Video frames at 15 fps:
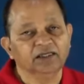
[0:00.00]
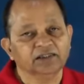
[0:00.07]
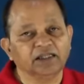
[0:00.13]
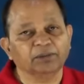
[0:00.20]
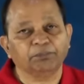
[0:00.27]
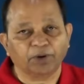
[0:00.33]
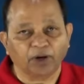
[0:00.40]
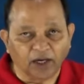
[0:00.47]

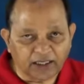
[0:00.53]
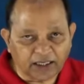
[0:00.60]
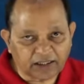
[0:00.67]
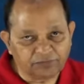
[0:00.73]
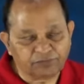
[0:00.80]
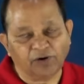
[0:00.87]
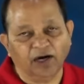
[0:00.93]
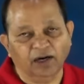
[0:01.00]
the product
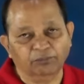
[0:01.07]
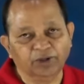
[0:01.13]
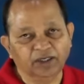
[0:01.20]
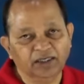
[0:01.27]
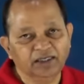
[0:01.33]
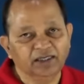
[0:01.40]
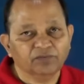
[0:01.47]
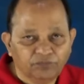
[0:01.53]

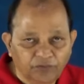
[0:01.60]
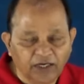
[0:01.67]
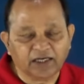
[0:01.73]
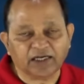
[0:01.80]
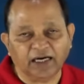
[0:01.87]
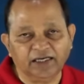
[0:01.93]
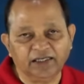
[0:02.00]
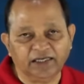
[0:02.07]
formed will
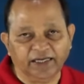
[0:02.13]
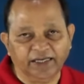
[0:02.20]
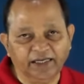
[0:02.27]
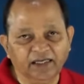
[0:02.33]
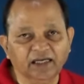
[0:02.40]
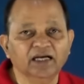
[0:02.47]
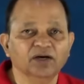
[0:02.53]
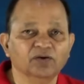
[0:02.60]

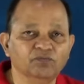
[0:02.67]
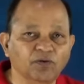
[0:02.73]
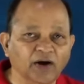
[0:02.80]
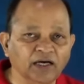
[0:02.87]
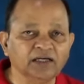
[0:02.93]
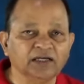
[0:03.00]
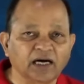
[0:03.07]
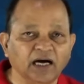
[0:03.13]
contain
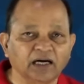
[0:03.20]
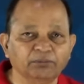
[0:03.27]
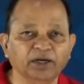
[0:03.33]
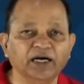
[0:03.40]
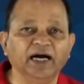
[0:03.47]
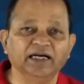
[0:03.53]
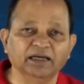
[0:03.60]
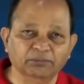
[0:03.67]
one
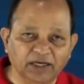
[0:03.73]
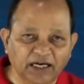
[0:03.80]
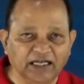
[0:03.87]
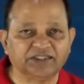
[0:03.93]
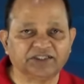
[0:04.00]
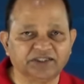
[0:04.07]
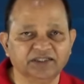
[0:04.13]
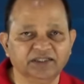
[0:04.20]
carbon atom
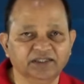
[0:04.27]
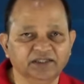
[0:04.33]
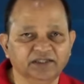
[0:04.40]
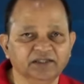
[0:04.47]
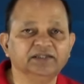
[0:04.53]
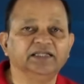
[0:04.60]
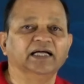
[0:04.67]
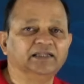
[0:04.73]
less
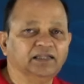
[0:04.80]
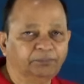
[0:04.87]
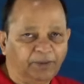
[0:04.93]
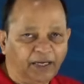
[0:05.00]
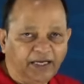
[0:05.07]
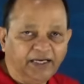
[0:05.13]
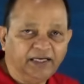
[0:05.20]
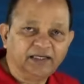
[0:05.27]
than the
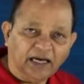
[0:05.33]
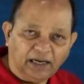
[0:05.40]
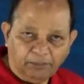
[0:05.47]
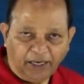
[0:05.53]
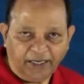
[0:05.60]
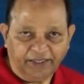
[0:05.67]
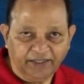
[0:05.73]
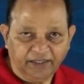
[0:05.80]
parent
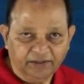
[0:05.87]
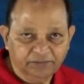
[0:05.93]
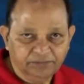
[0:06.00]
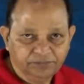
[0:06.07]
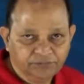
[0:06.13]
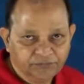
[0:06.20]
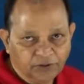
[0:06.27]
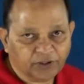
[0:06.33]
amide.
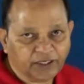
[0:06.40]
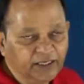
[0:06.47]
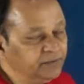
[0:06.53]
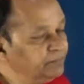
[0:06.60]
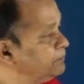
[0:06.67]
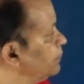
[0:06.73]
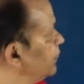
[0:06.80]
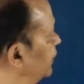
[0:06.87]
Okay.
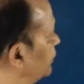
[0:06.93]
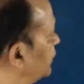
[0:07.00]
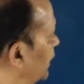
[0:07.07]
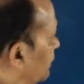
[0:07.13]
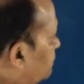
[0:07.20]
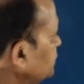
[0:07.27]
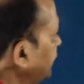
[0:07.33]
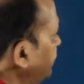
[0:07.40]
You can
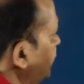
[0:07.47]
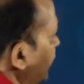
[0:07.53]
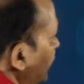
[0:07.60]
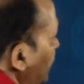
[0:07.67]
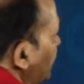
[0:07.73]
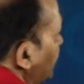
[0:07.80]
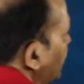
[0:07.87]
observe here,